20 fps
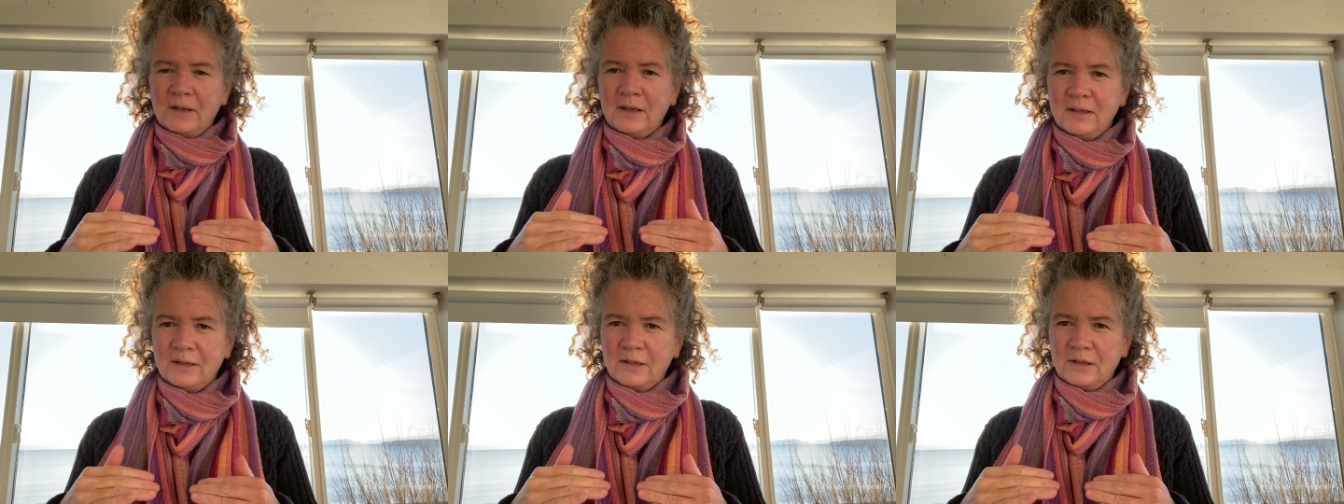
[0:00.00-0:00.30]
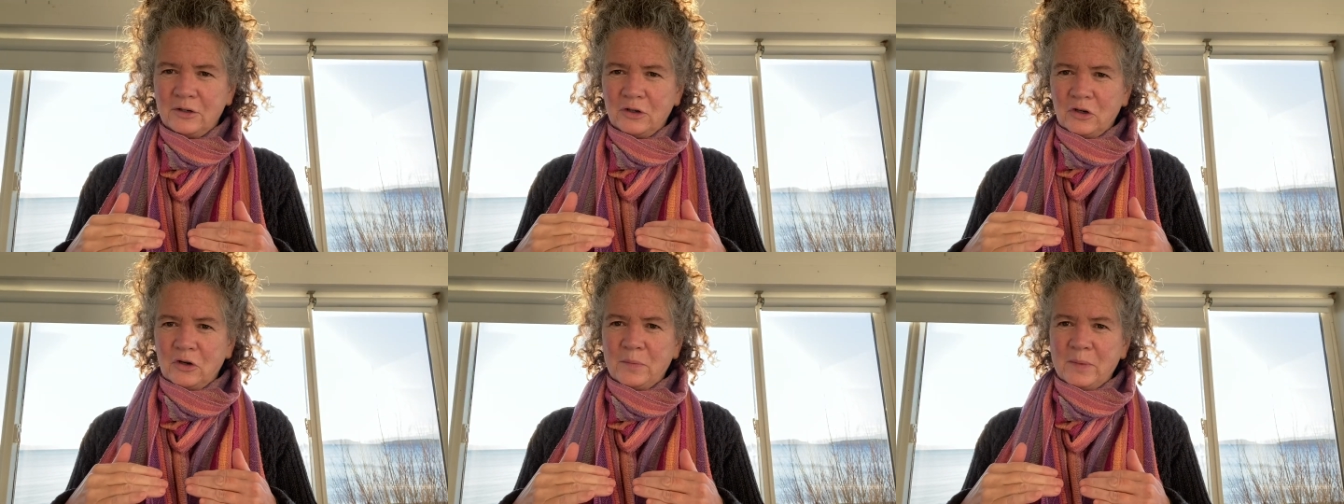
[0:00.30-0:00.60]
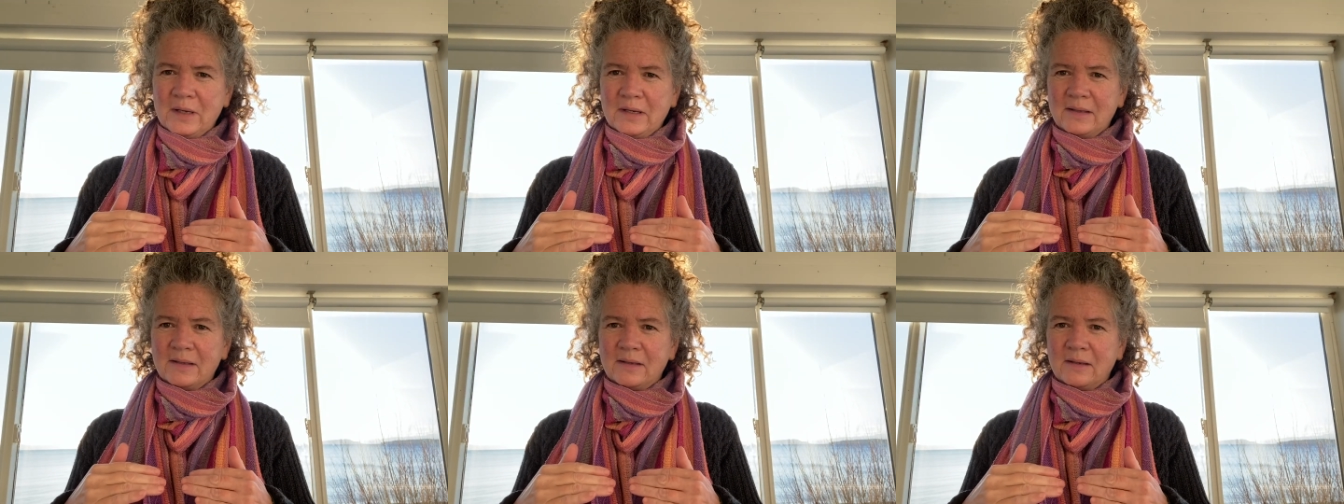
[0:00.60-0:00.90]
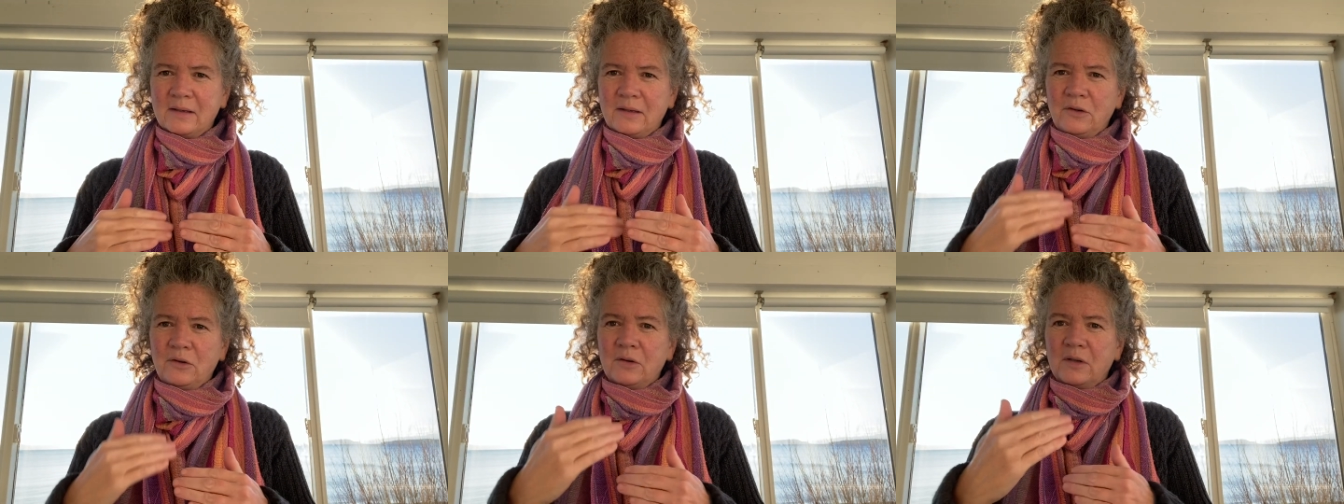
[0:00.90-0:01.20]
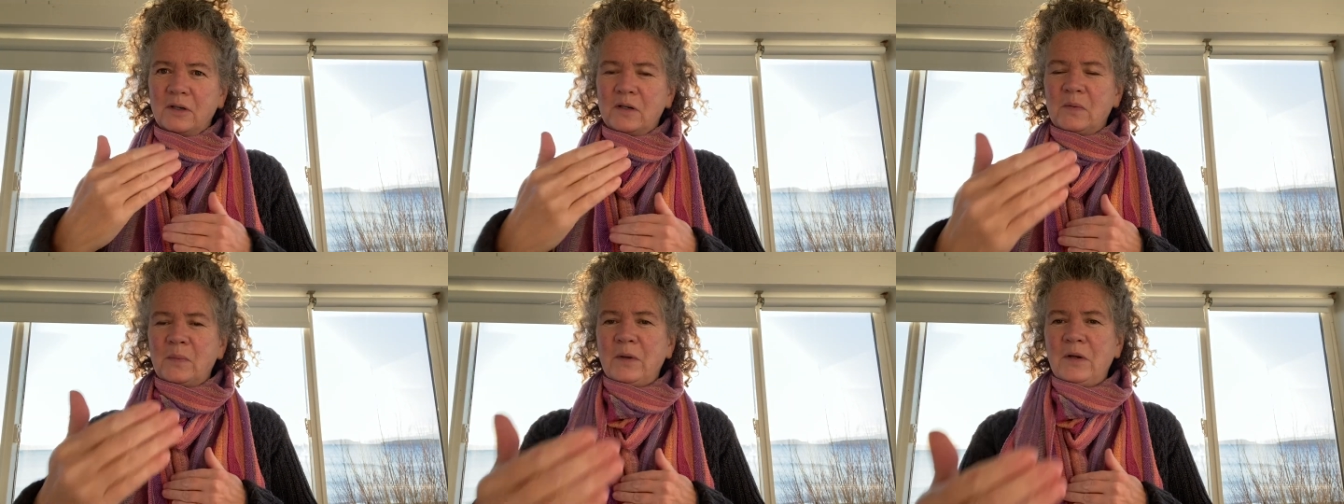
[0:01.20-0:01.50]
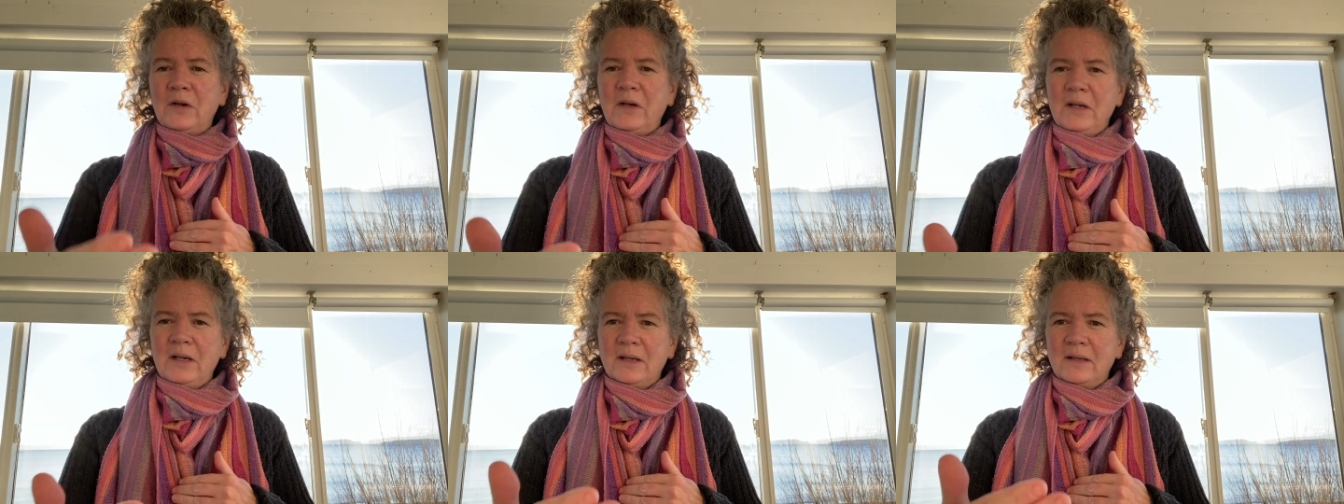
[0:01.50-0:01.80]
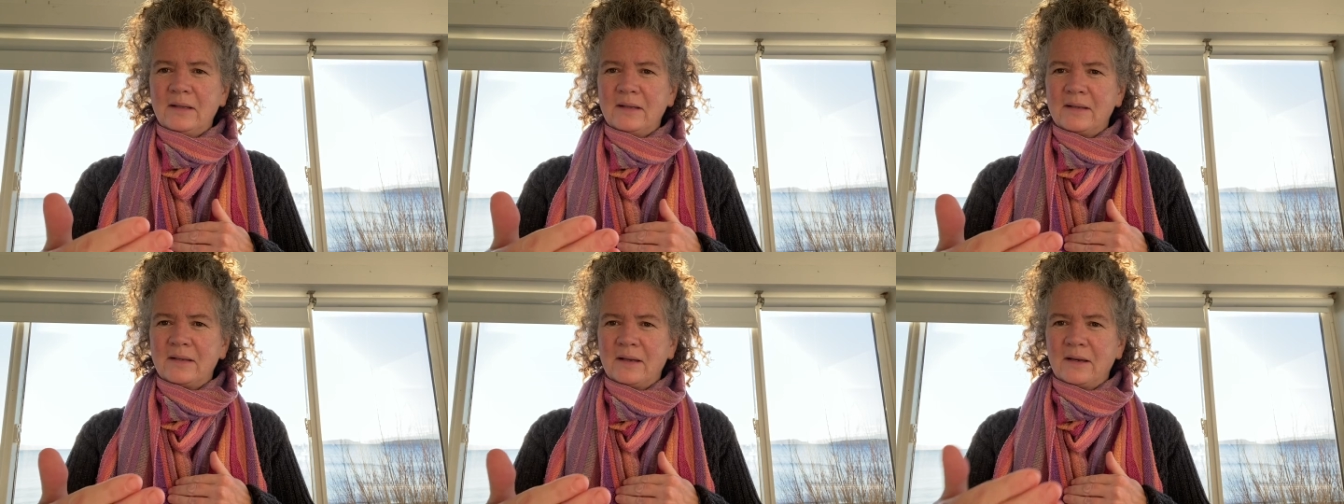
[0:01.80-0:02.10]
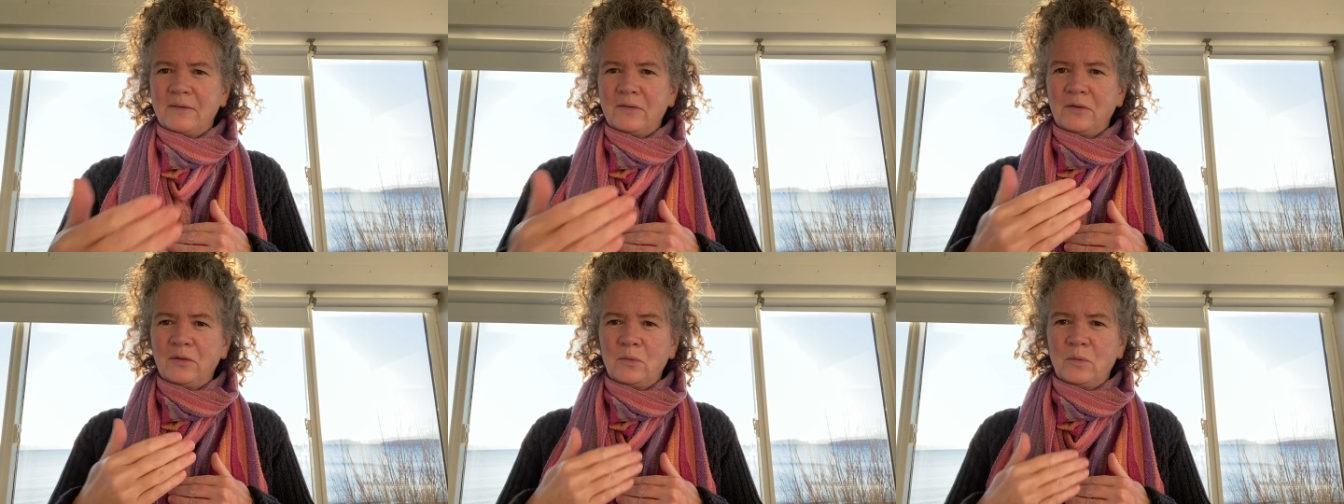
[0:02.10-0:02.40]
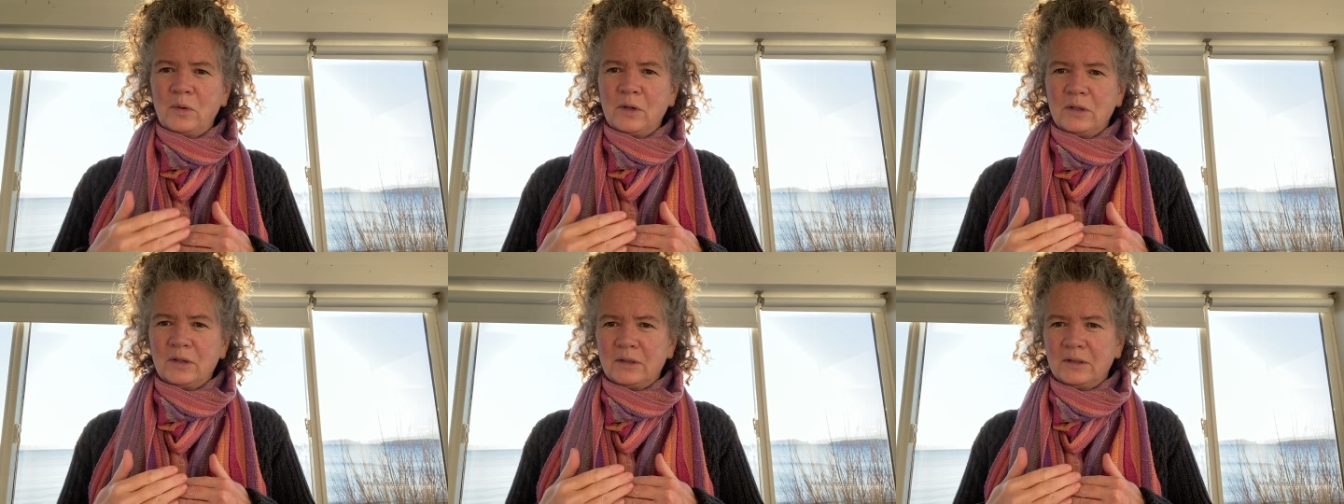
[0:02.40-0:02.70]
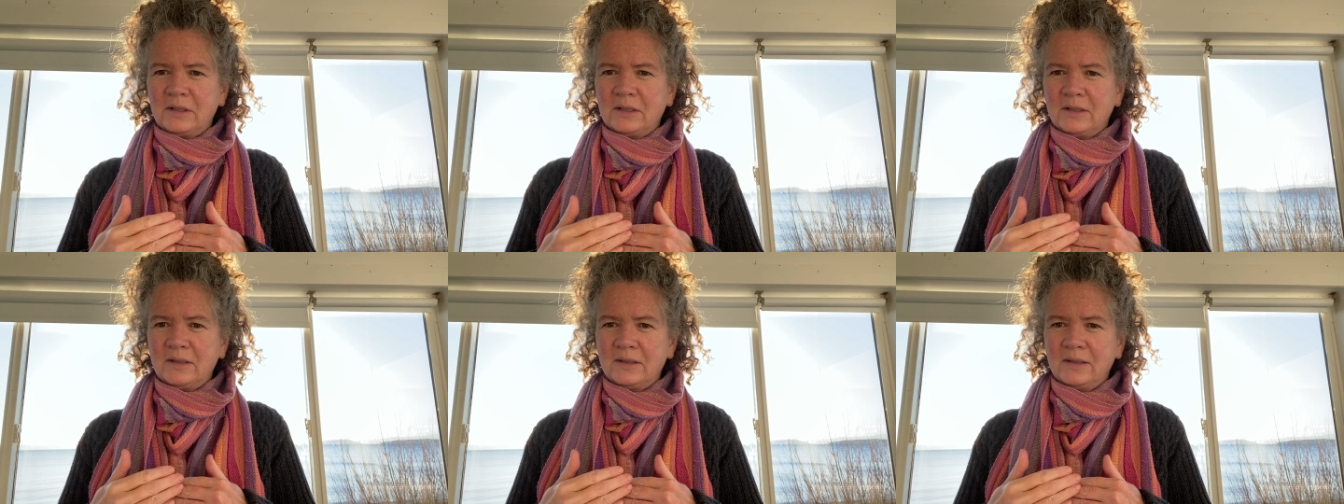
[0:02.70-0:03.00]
determines your experience of the world.